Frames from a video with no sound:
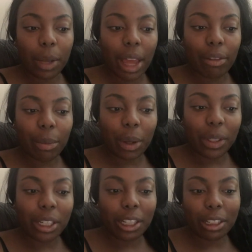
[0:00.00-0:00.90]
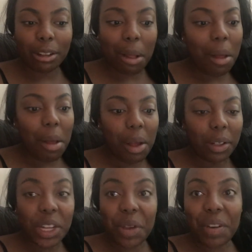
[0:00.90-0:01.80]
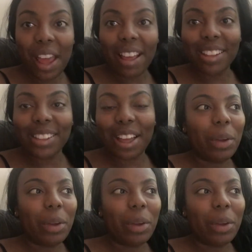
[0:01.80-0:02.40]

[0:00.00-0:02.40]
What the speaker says: we haven't posted in 2 days.